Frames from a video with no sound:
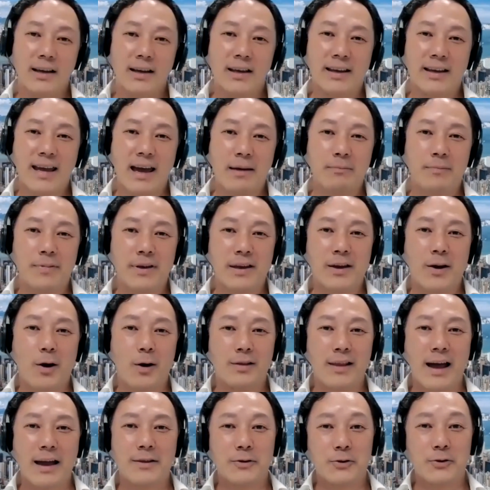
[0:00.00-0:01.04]
It can be
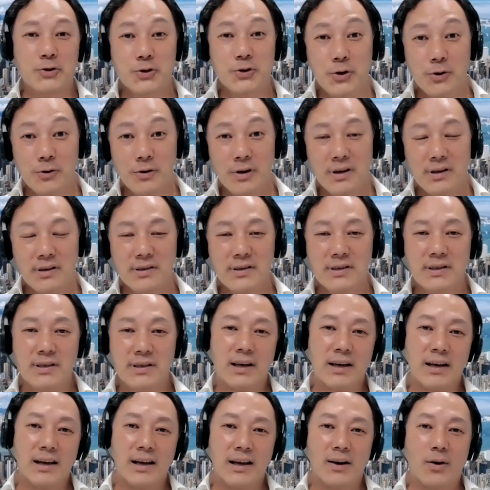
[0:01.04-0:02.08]
online insurance,
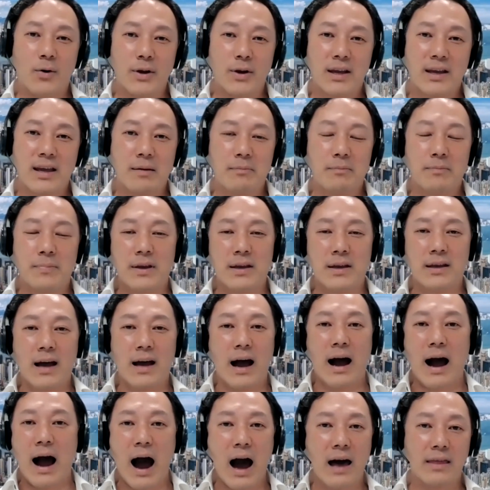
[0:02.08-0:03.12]
or it can be
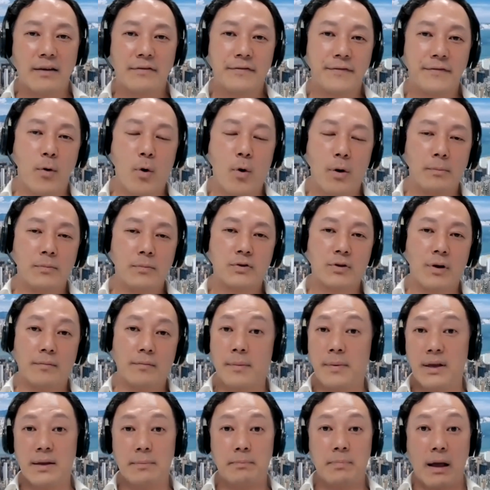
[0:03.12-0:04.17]
other forms of
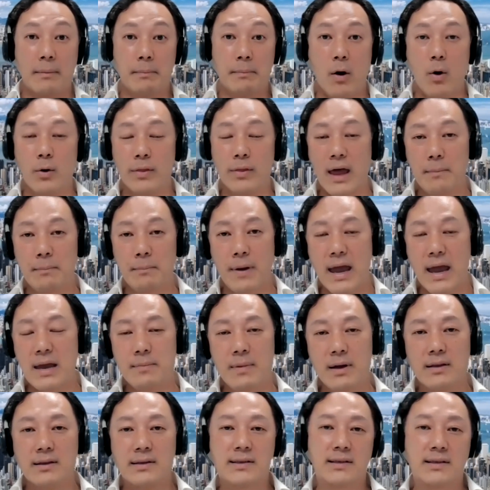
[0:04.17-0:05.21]
maybe like online
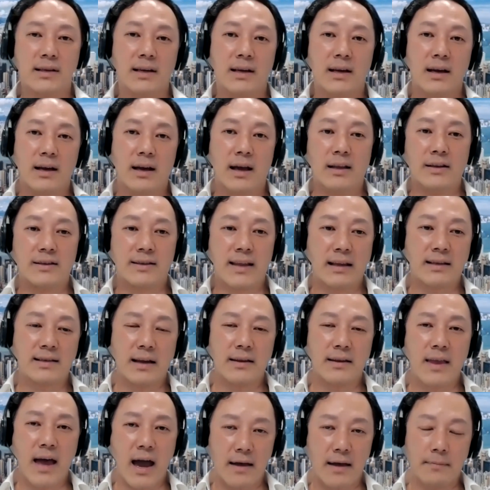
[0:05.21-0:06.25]
payments and things
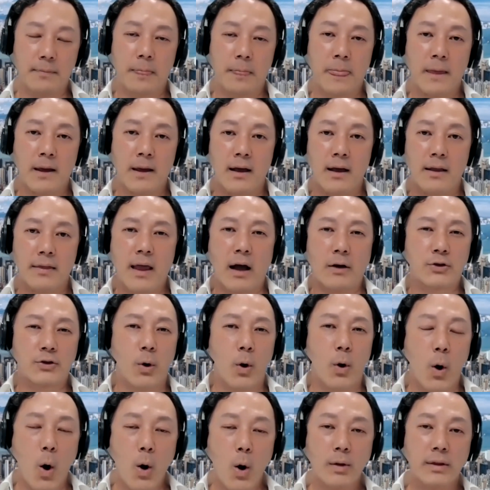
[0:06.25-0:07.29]
like that. Now,
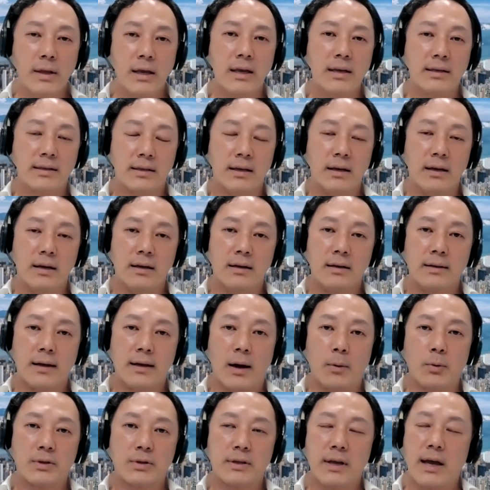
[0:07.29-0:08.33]
so all these,
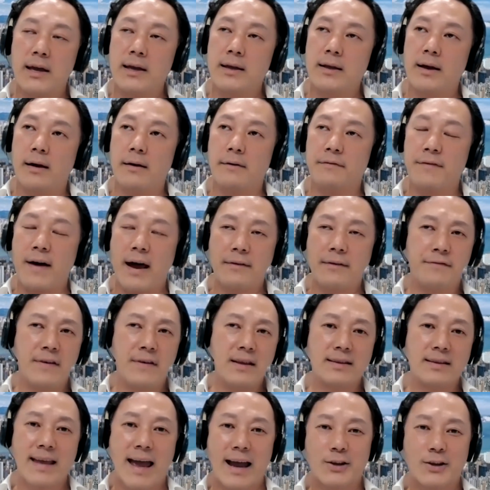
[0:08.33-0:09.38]
I would say,
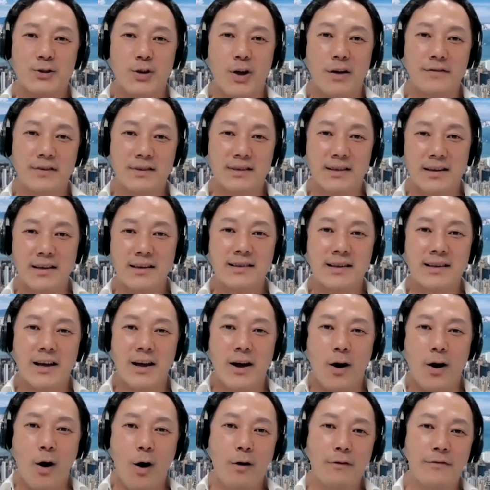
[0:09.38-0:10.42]
fintech services
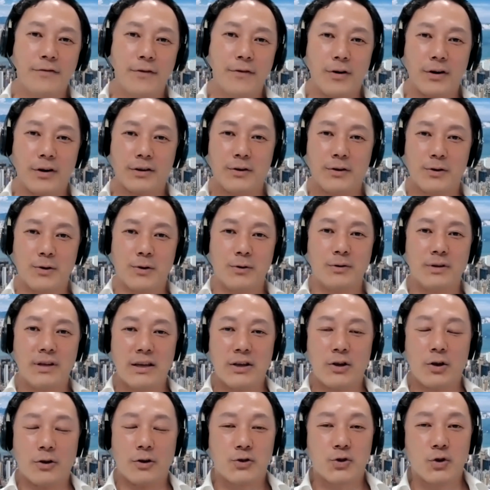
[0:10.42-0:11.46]
offered to
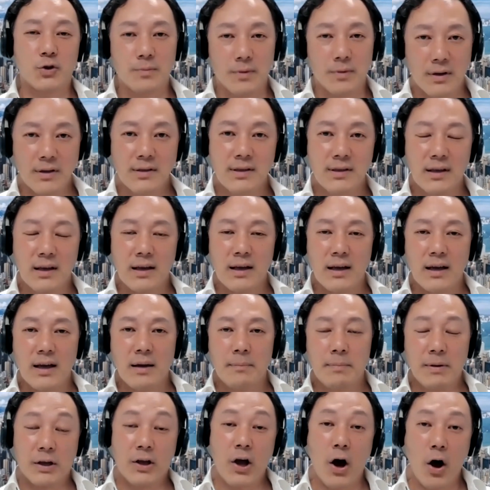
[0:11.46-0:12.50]
the consumers,
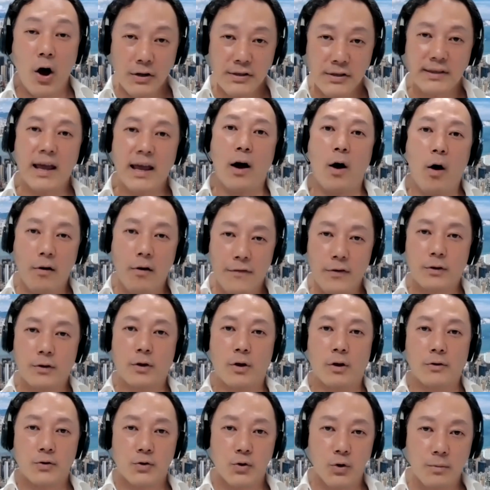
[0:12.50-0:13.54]
because they are offered to
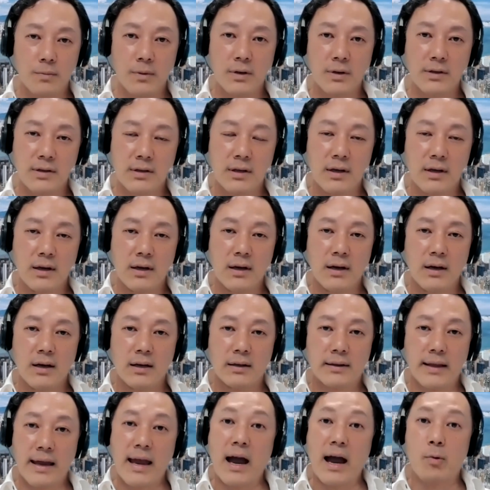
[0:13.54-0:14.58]
consumers,
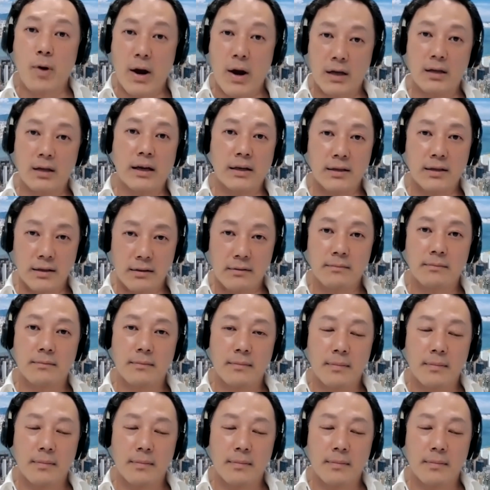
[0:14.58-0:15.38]
they are regulated.